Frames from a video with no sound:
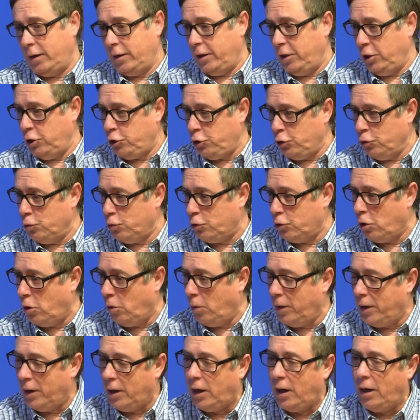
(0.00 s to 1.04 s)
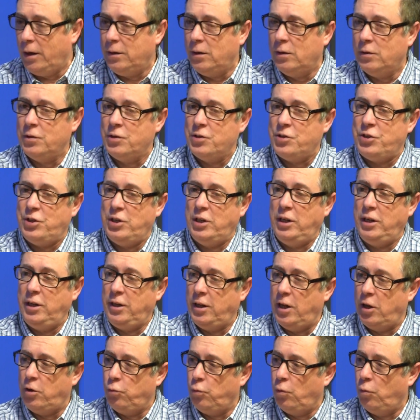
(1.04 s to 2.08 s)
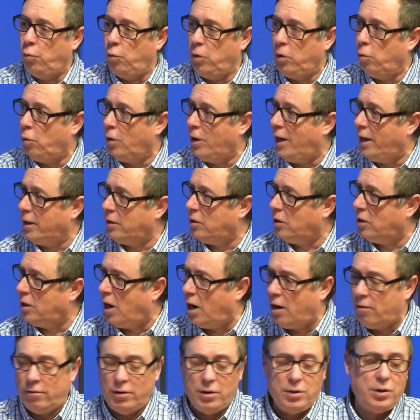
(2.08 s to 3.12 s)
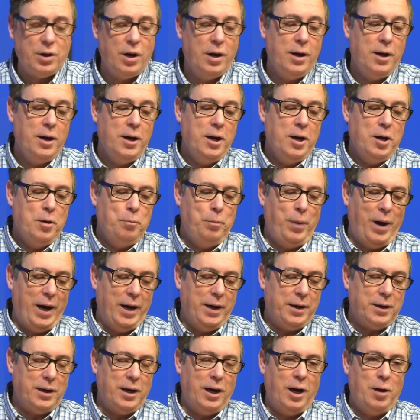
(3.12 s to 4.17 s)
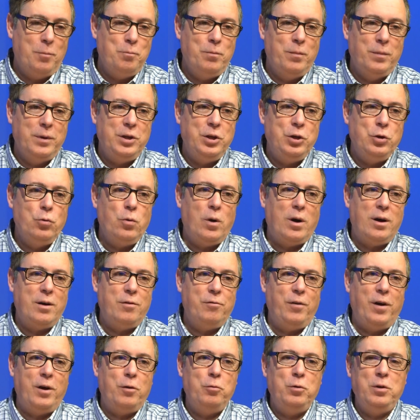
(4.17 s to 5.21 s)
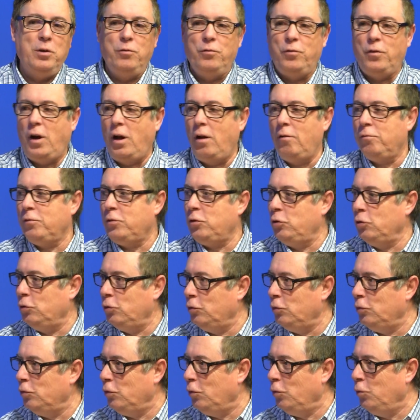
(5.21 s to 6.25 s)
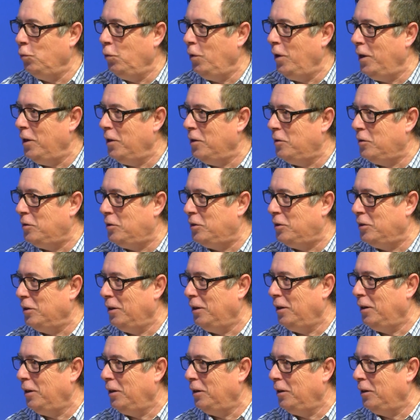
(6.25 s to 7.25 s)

of issues going on the city that we would like to cover. But you are very involved too with